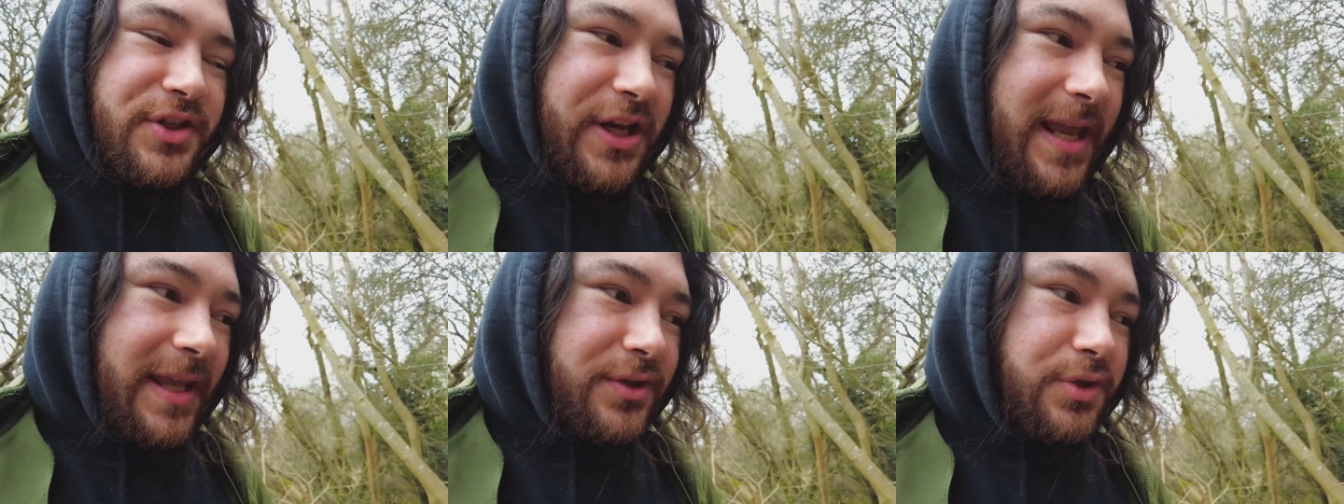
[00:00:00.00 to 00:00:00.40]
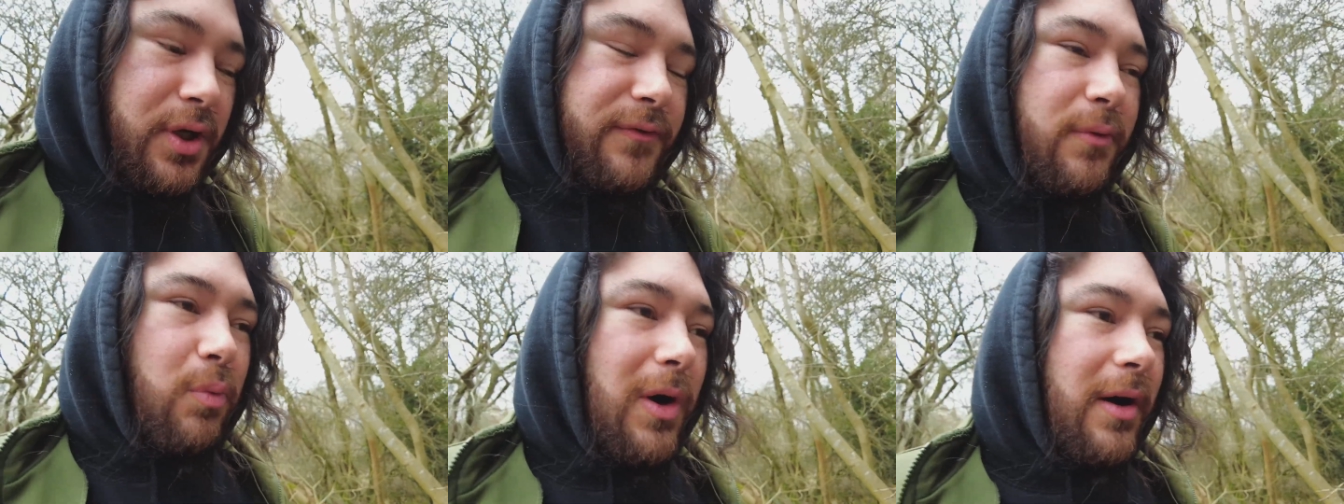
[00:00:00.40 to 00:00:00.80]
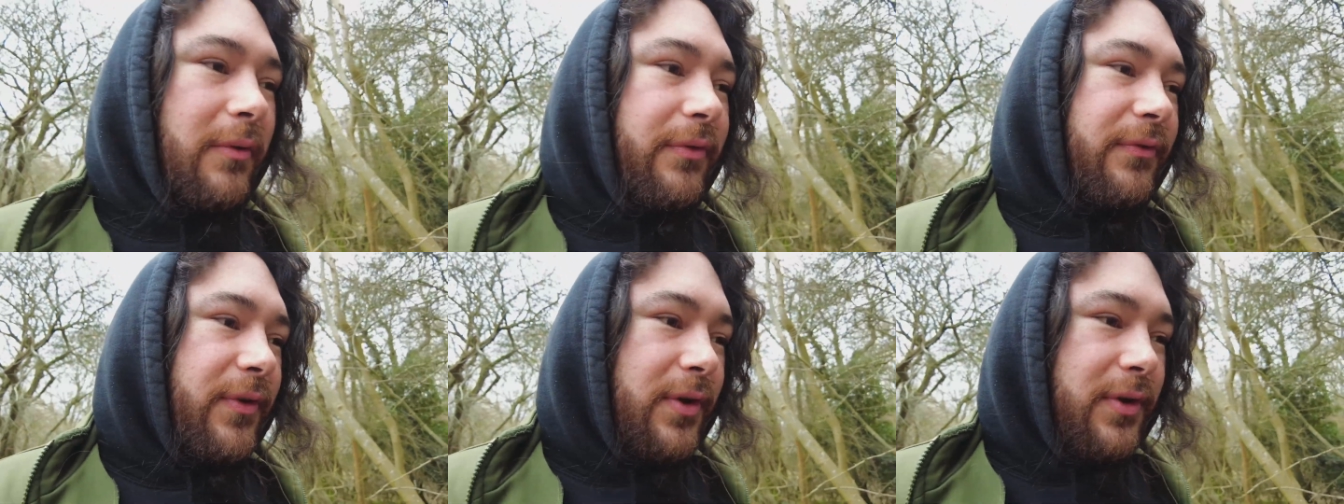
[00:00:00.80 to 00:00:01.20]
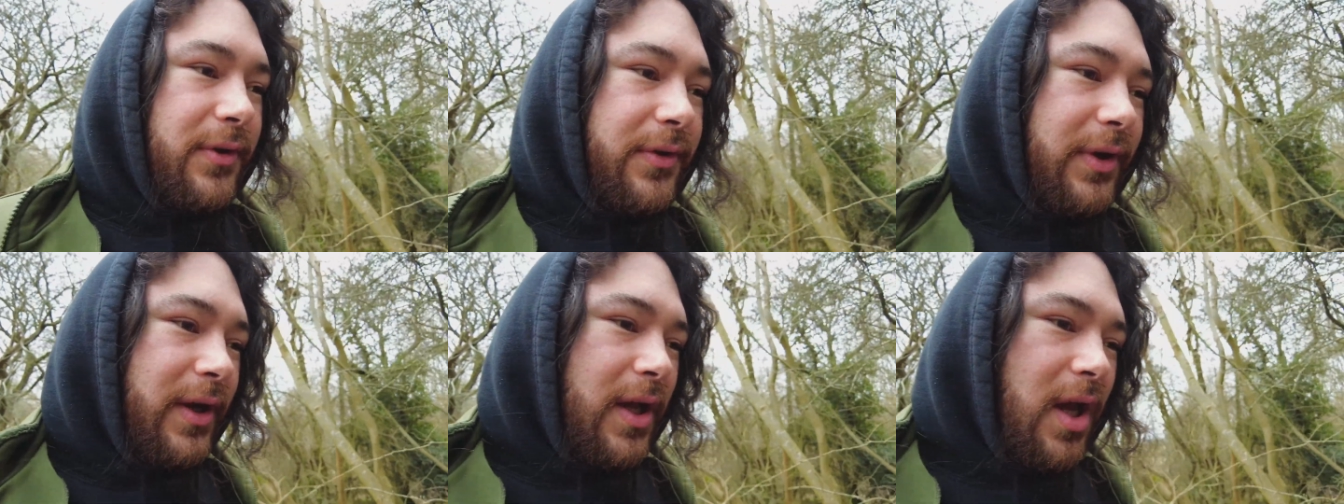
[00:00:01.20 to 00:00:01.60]
change over wild
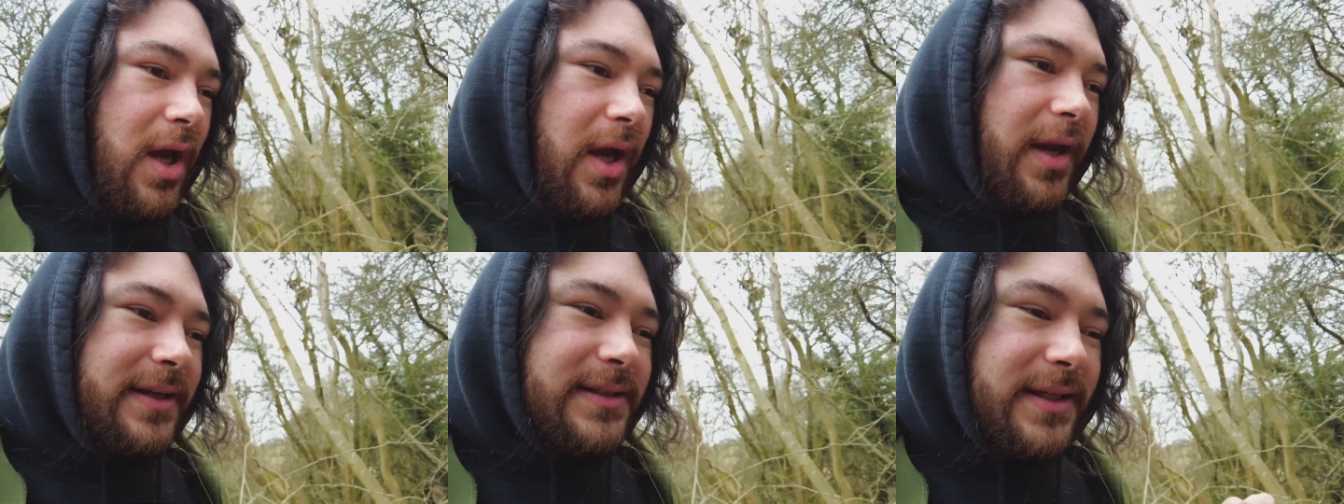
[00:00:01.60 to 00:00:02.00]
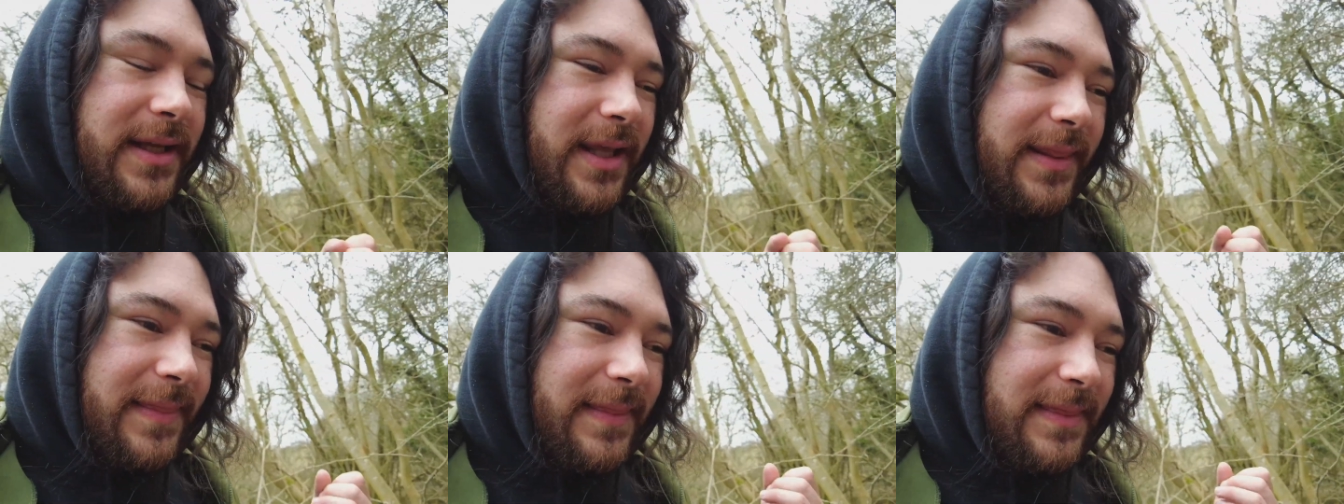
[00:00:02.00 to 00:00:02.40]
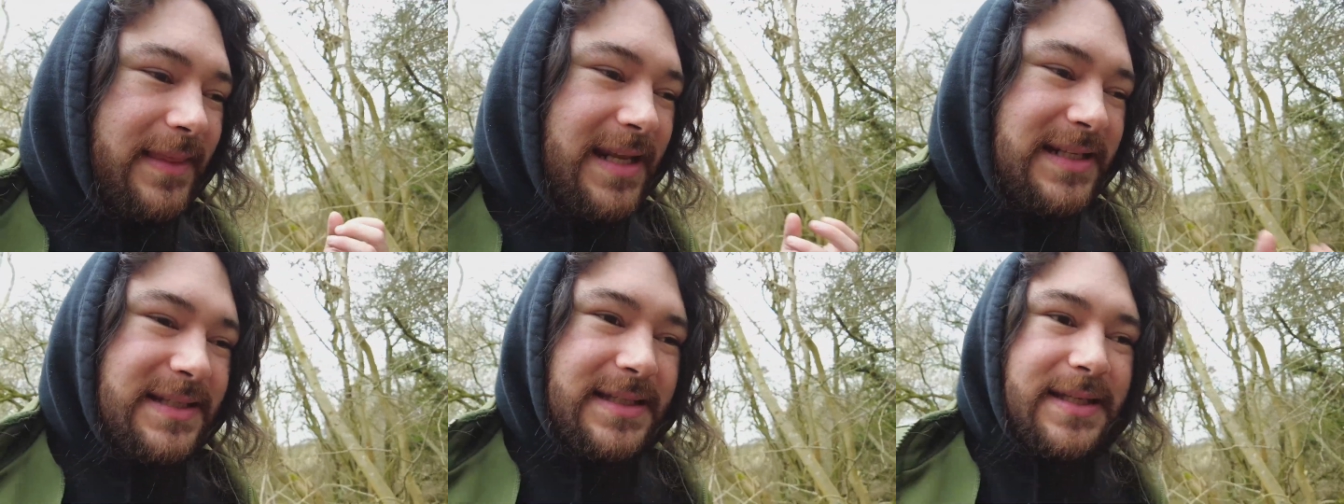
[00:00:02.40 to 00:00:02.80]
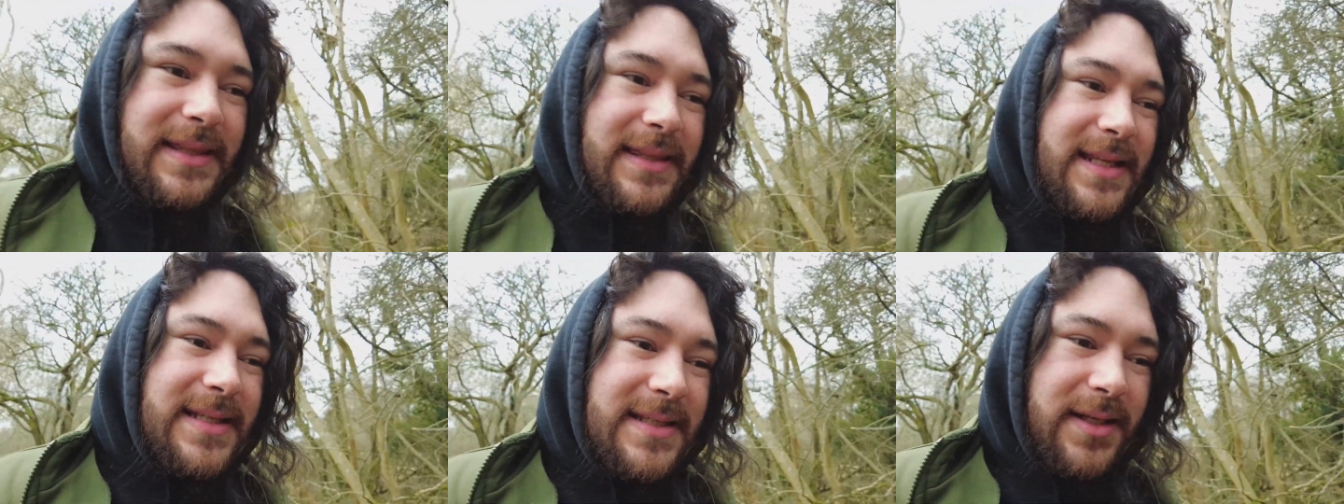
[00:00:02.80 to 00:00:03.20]
food, and these
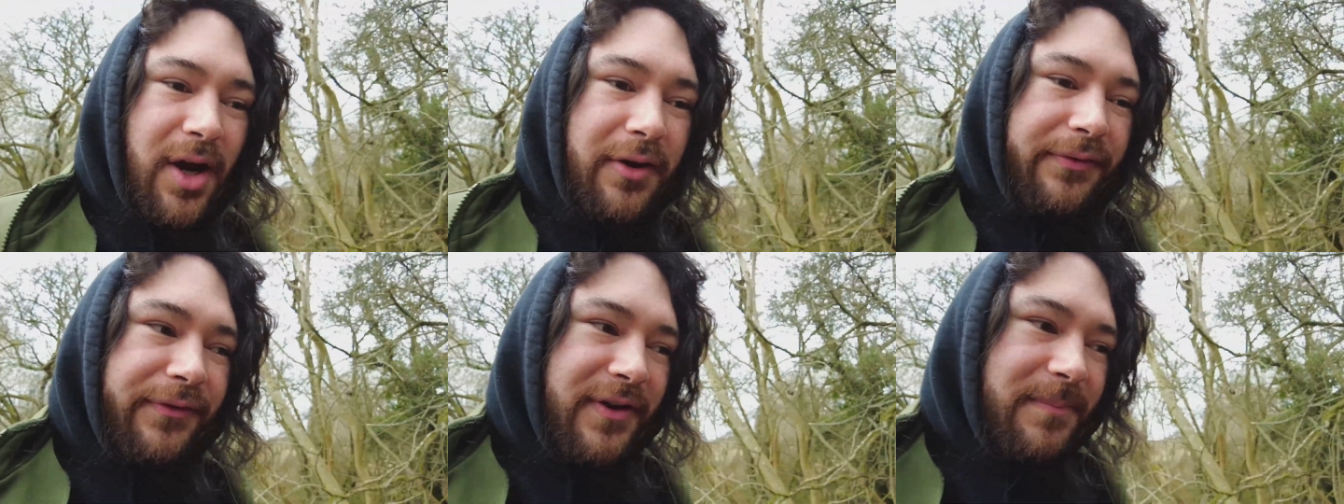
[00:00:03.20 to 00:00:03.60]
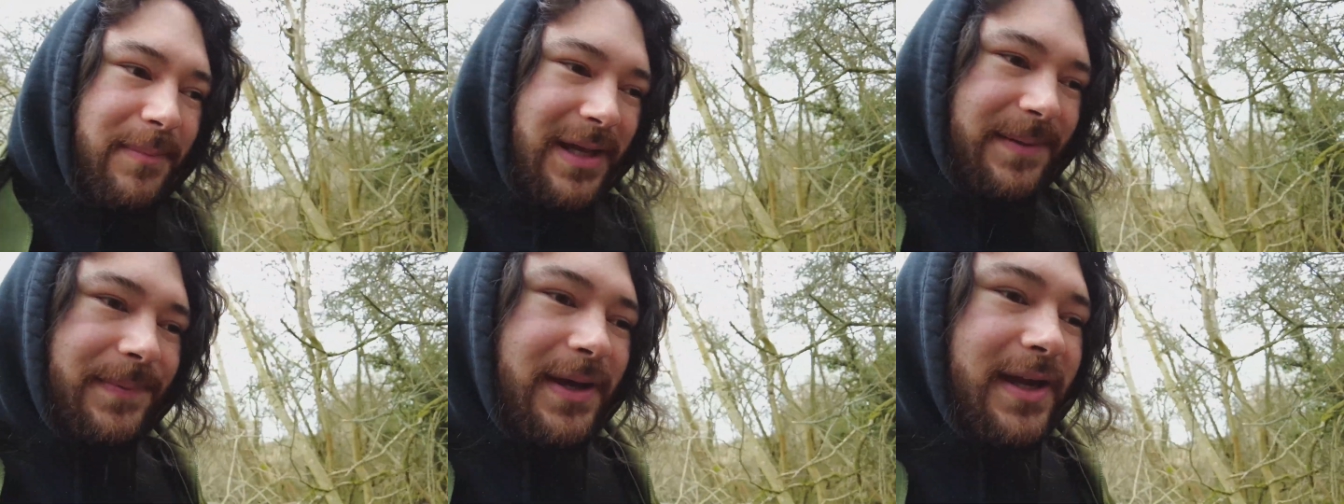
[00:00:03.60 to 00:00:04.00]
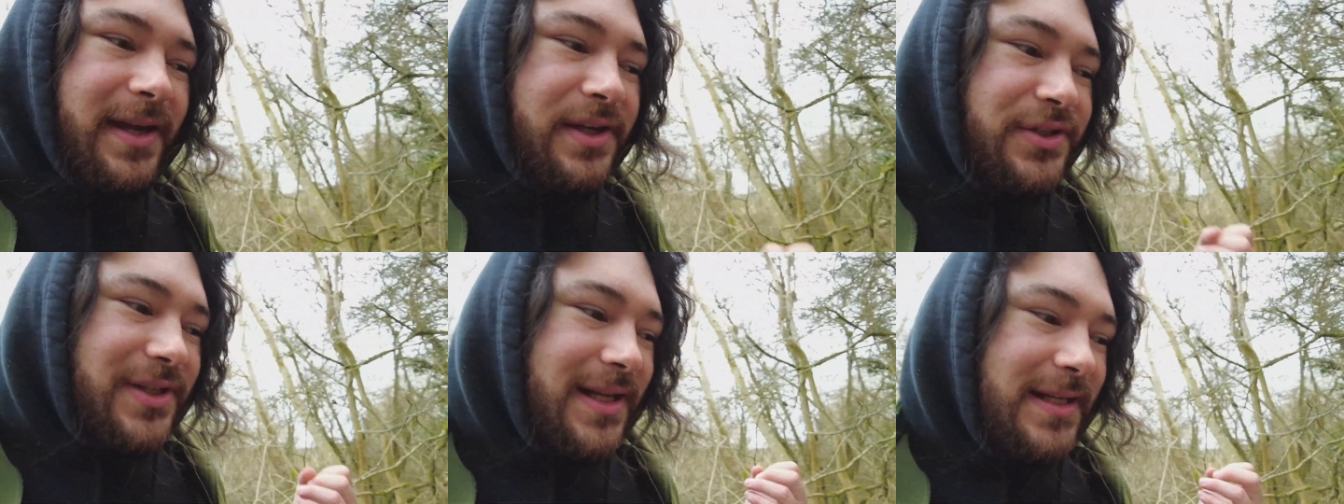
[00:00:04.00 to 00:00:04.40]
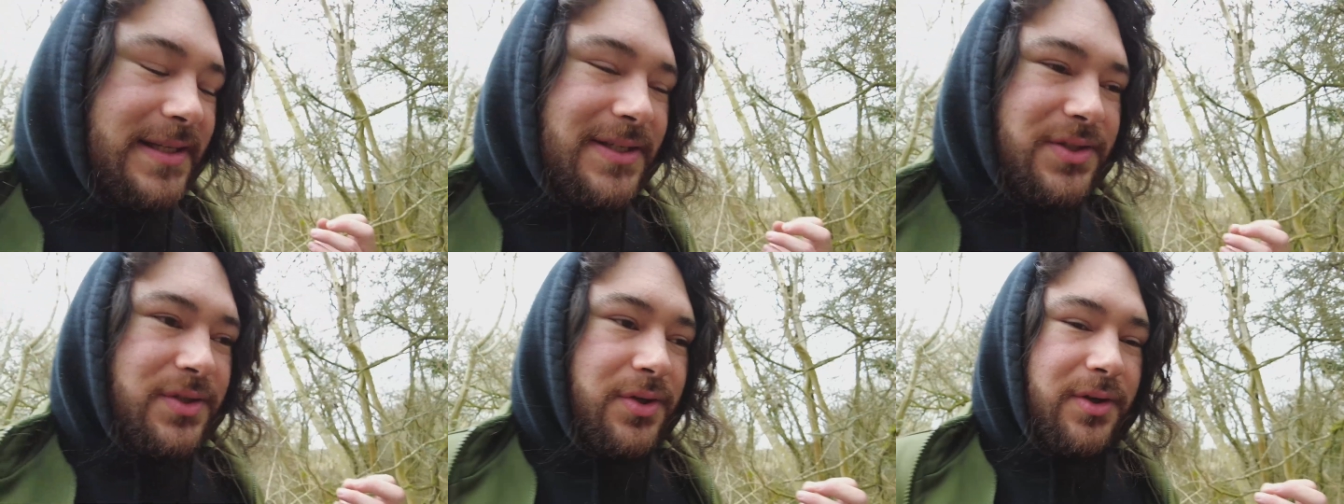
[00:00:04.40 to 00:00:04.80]
this GoFundMe page
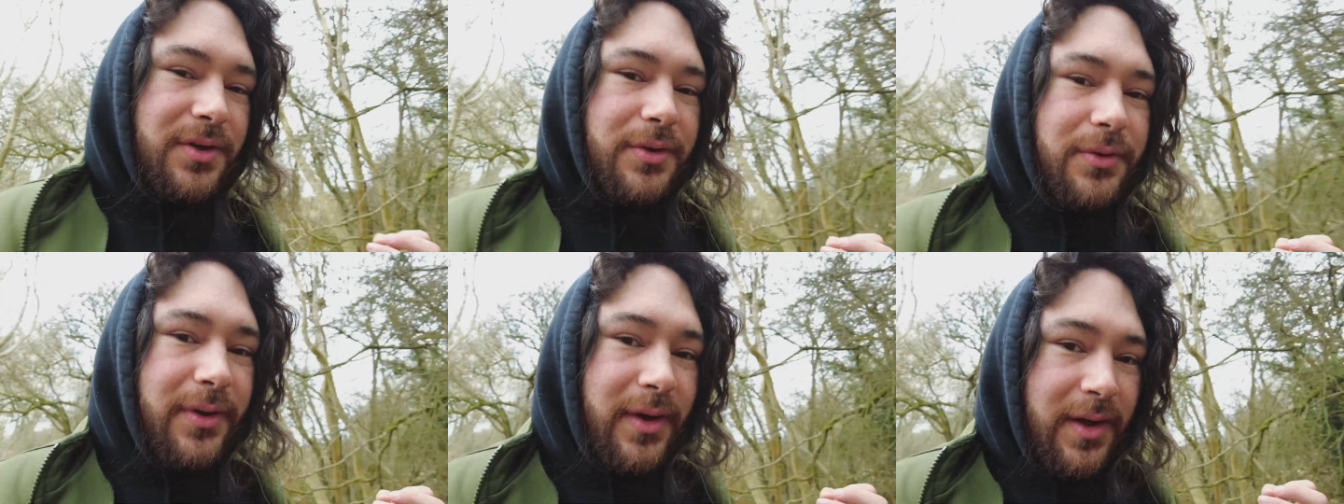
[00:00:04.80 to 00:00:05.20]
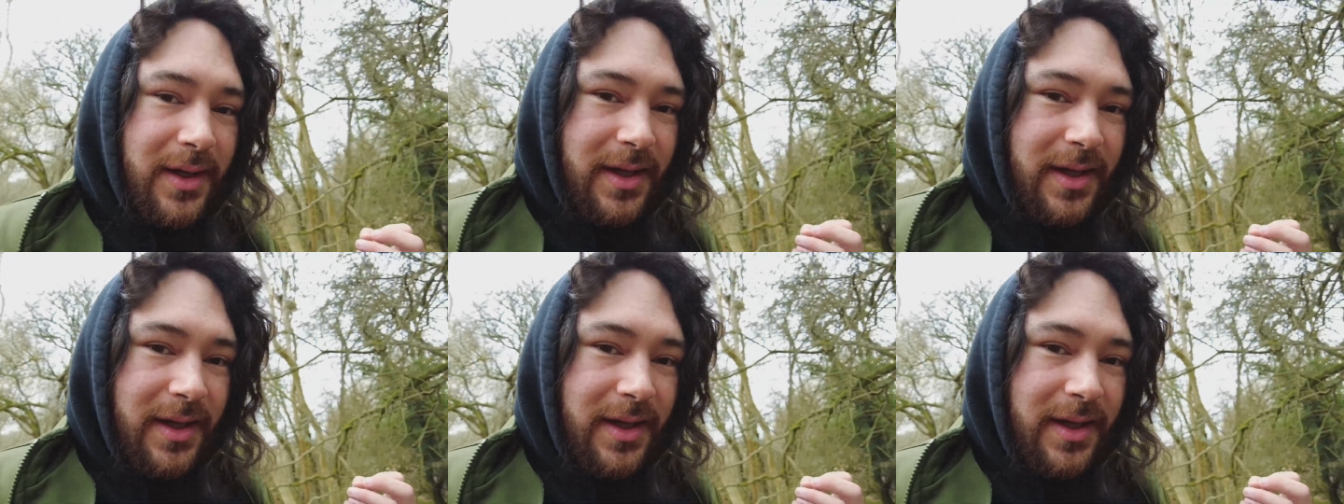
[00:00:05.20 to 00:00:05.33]
is to